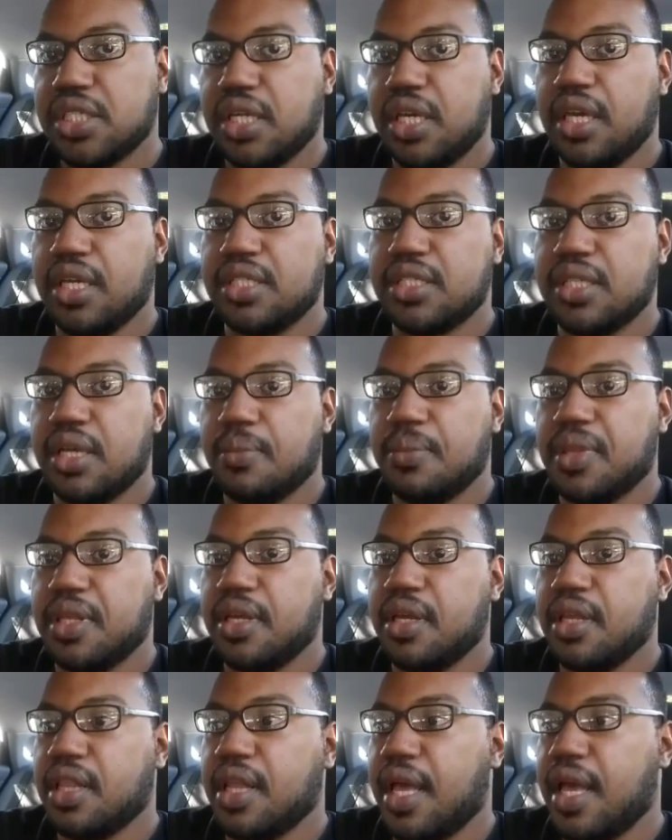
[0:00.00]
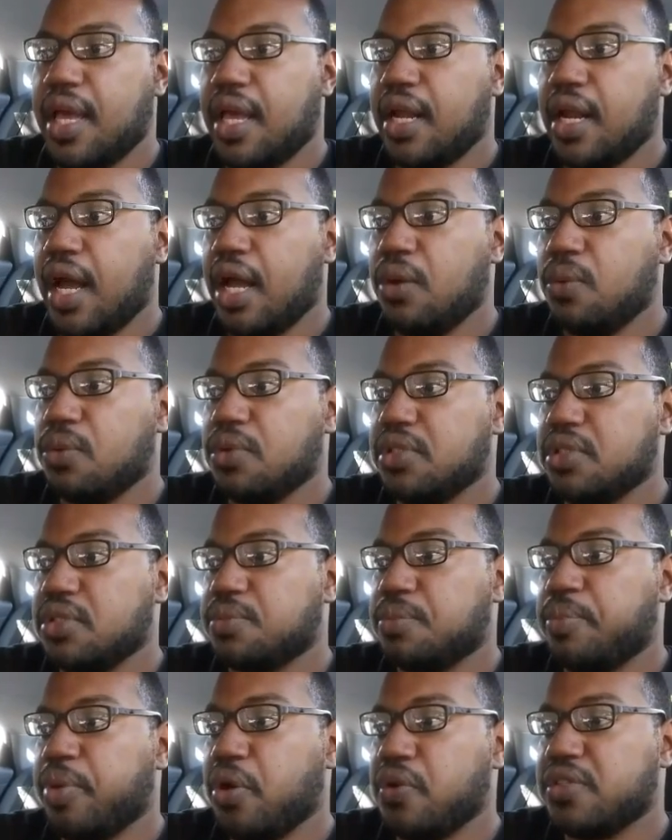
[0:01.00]
and get something that I
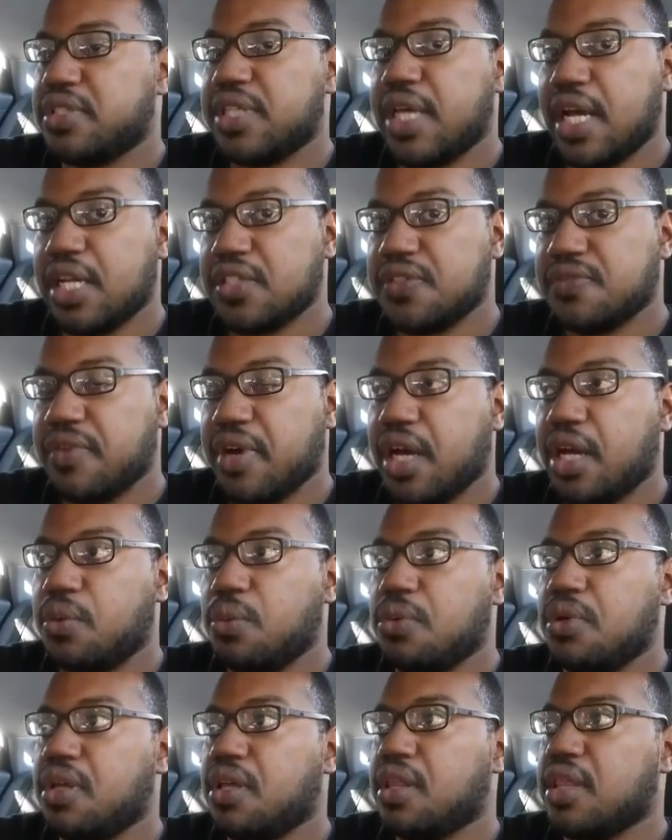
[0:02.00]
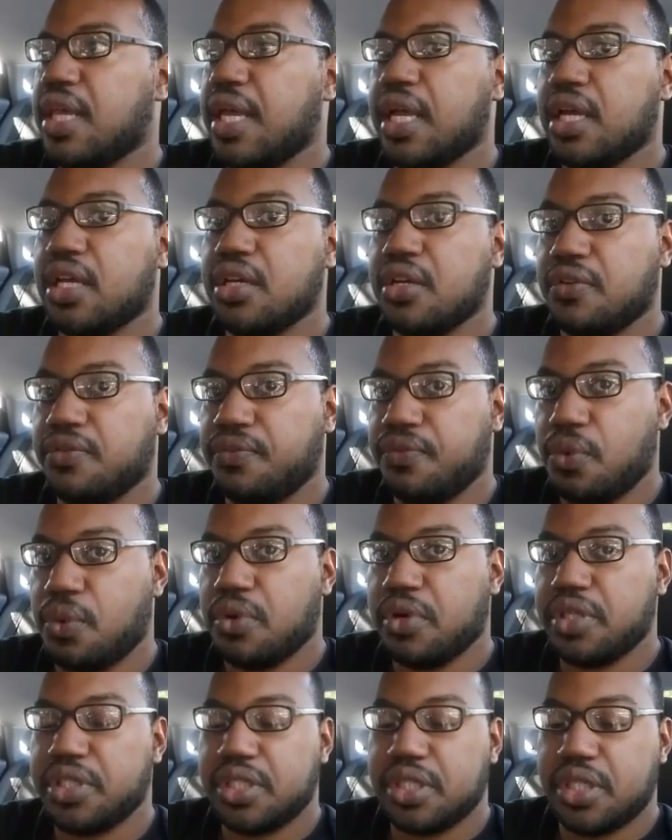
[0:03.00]
was both satisfied with and could
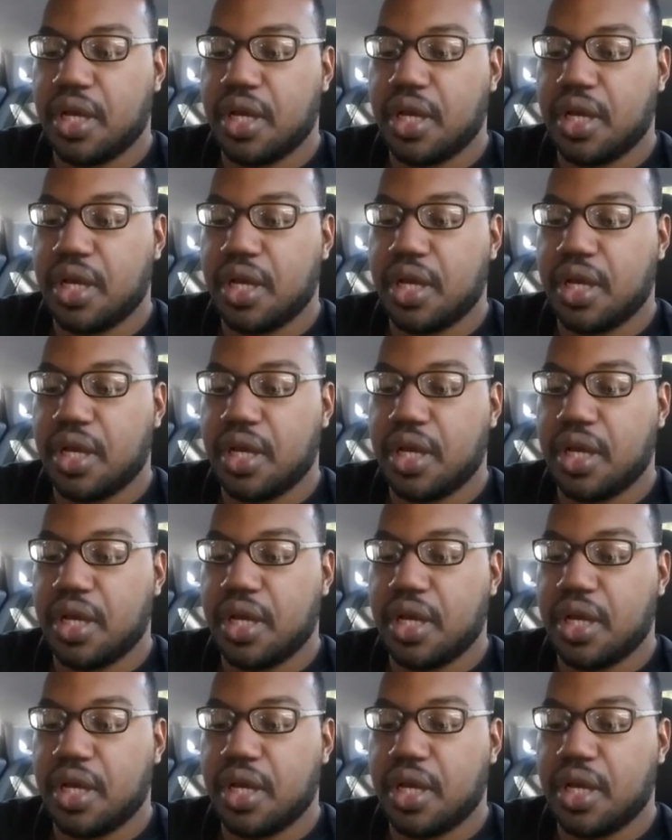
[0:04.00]
afford.